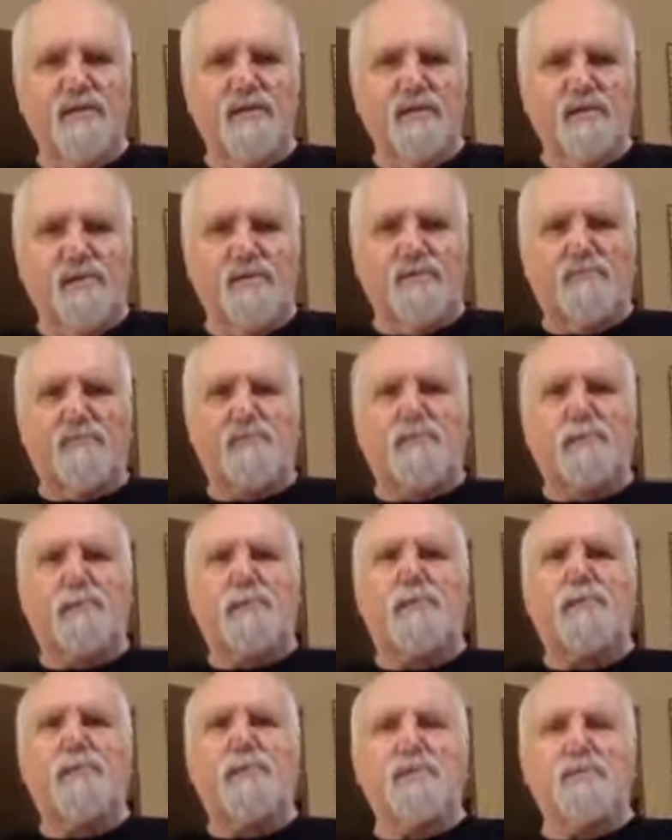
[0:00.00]
of
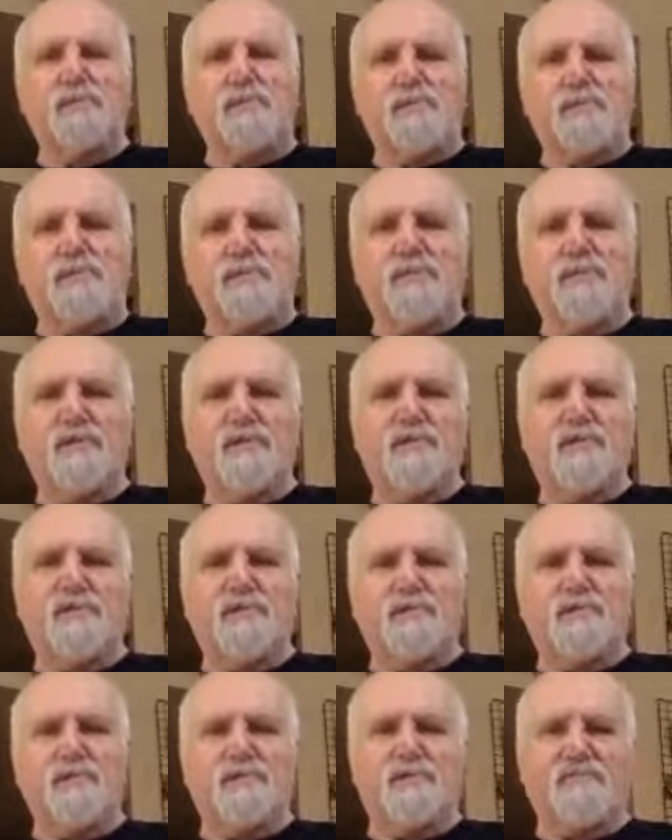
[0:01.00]
literally
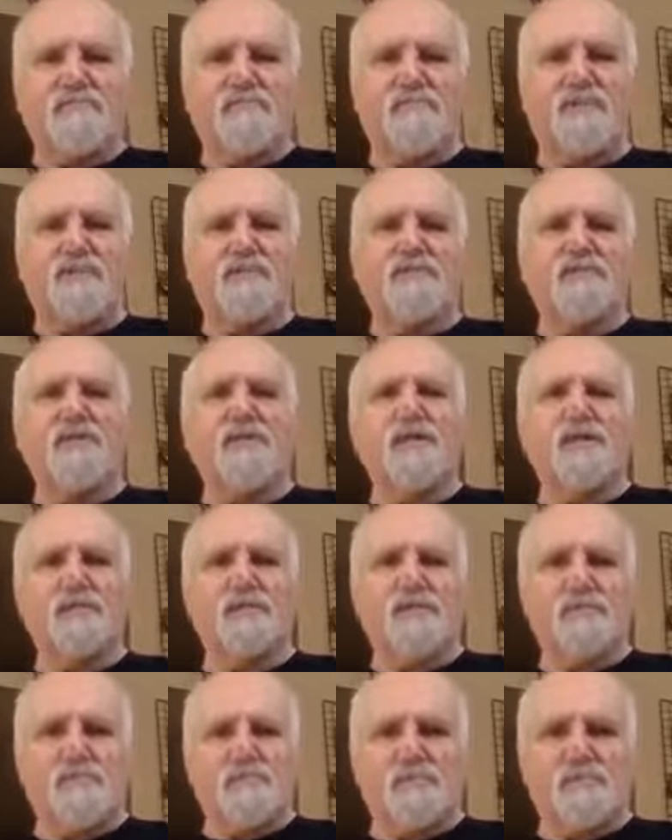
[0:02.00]
thousands, if not
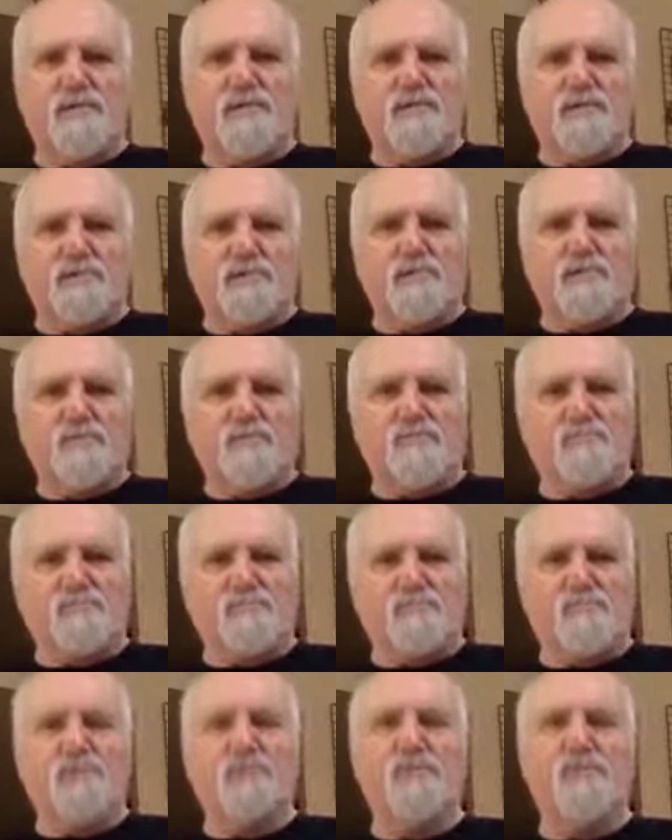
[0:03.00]
tens of thousands of
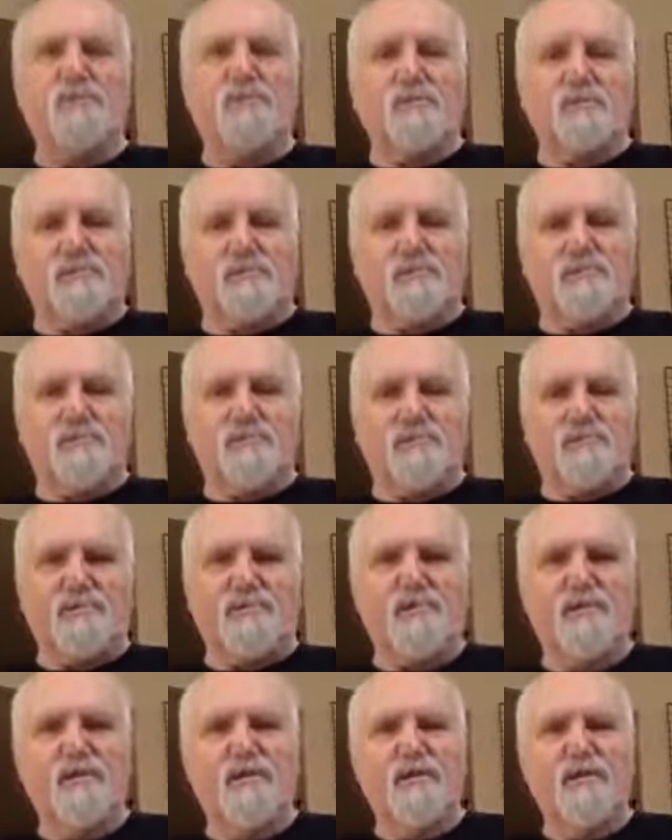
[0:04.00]
books and
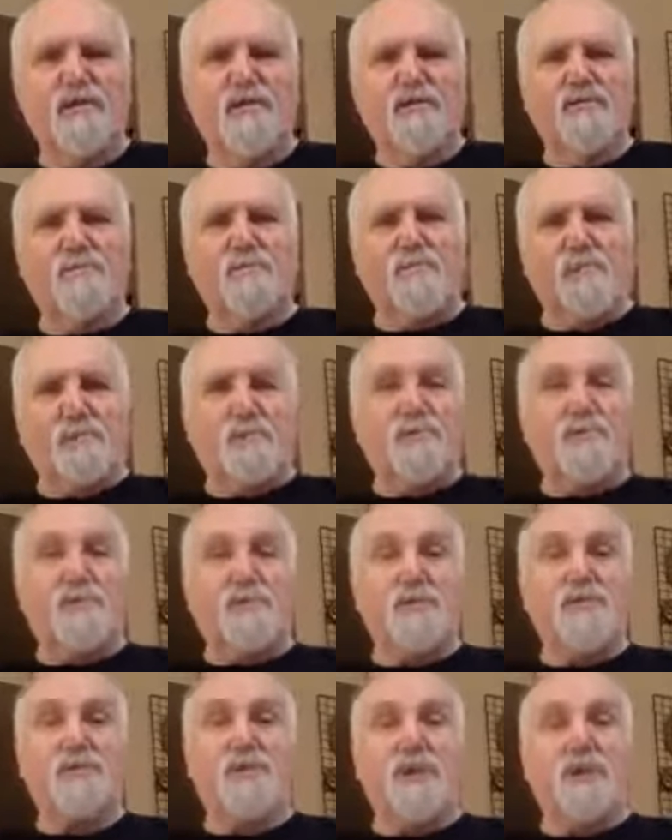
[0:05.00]
articles about
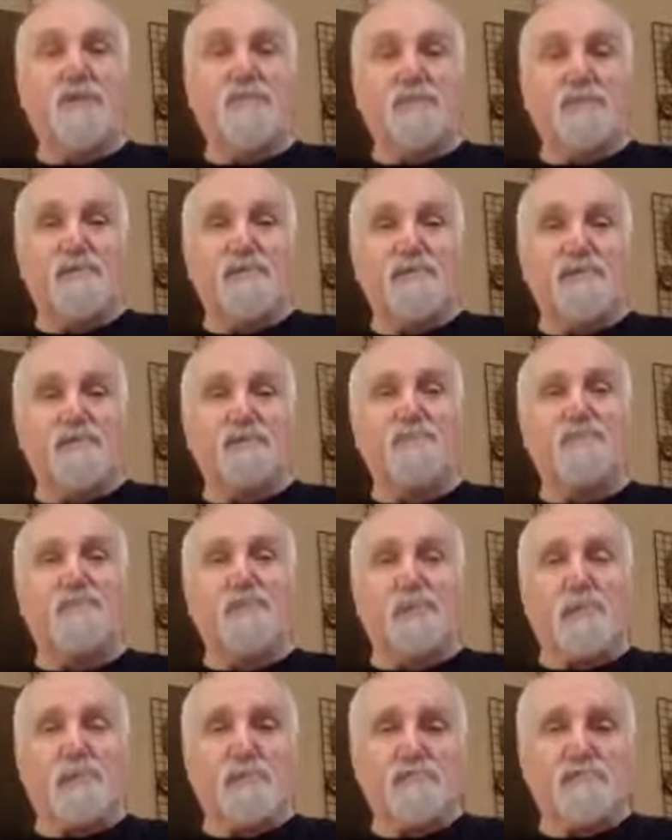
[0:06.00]
this topic of
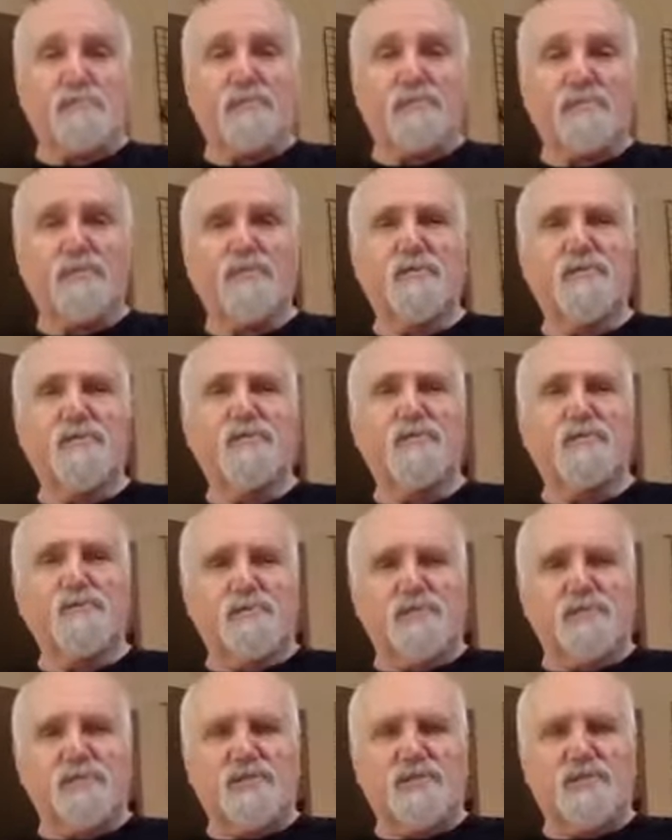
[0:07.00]
deliberate
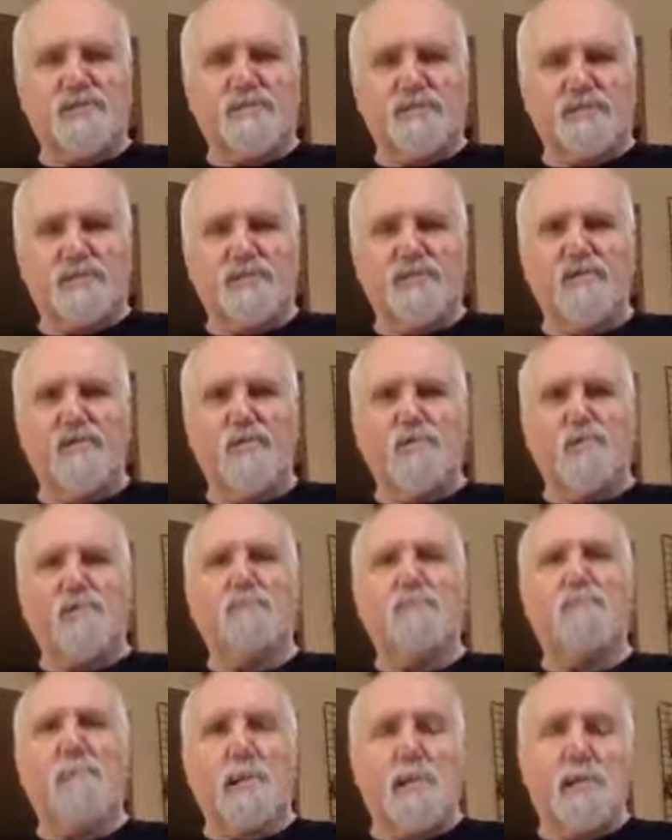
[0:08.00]
creativity or
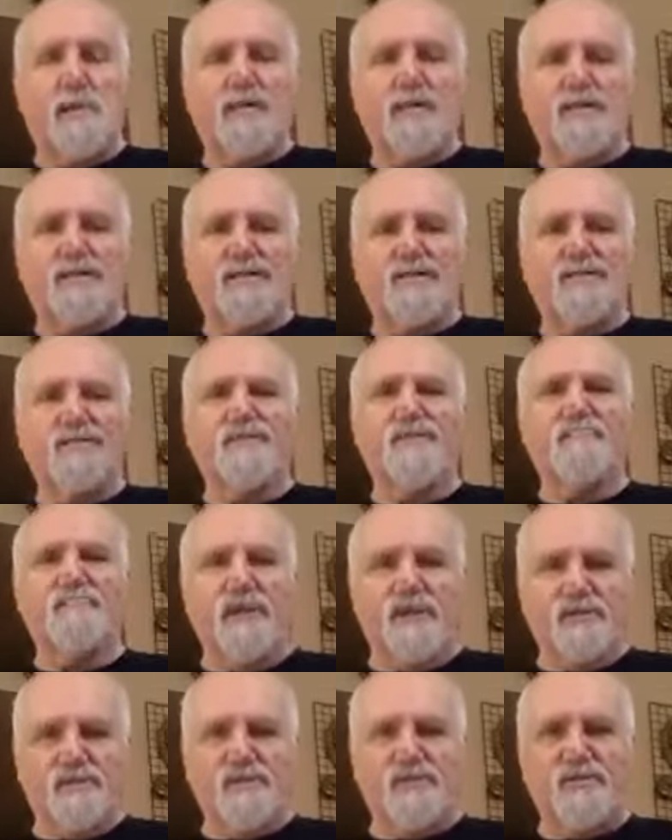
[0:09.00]
applied
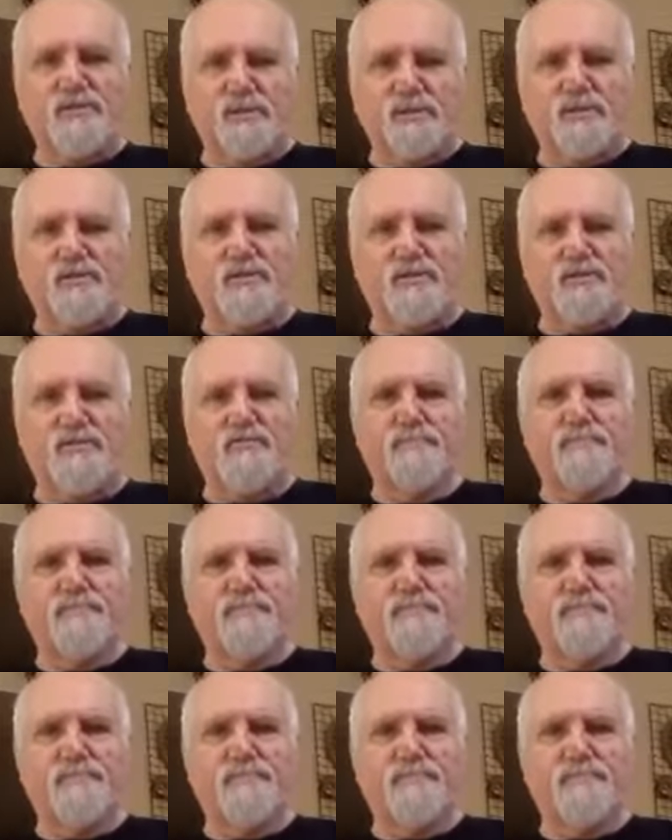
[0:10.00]
imagination.